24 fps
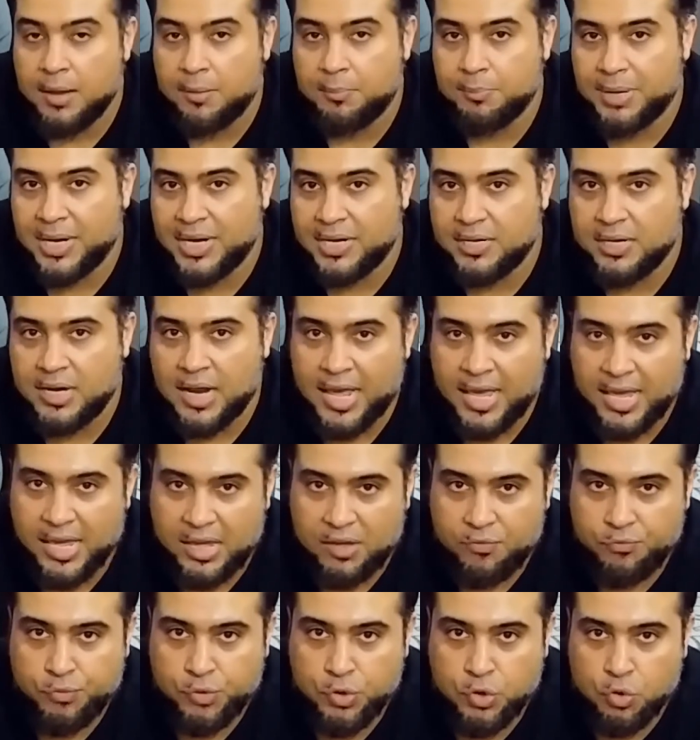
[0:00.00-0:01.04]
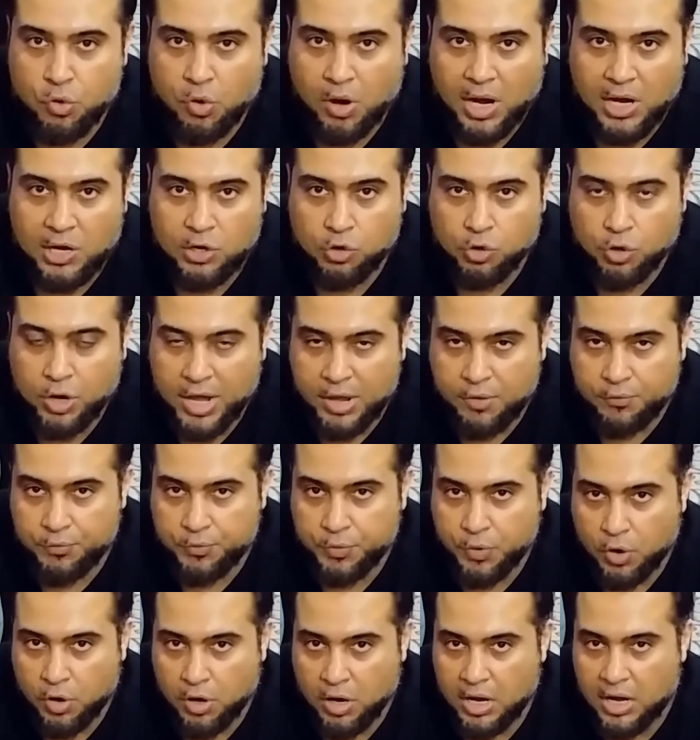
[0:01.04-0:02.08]
But if you are looking
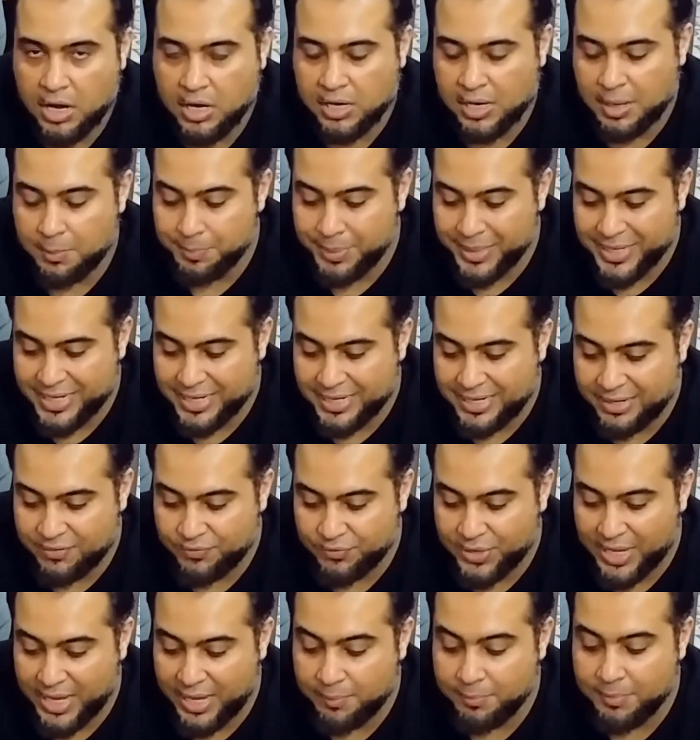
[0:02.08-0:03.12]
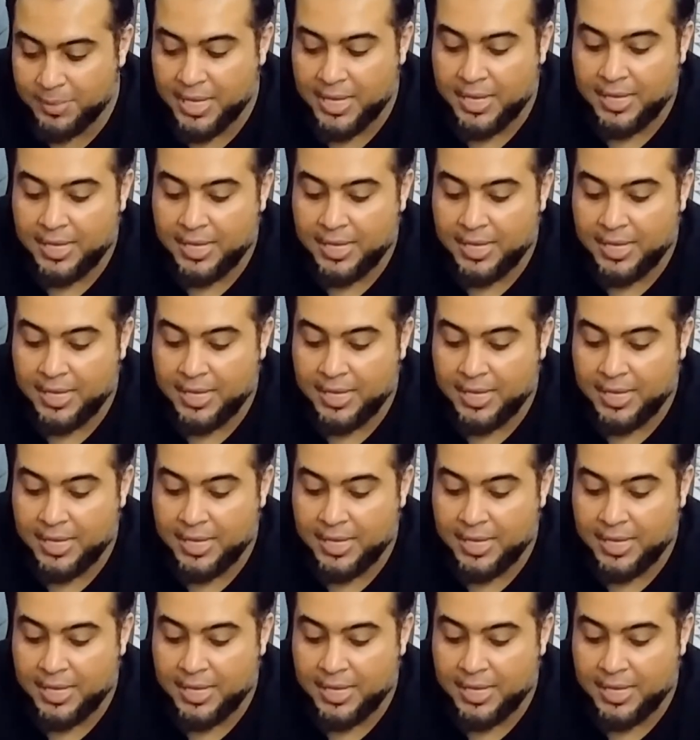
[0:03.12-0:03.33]
for a competitive game,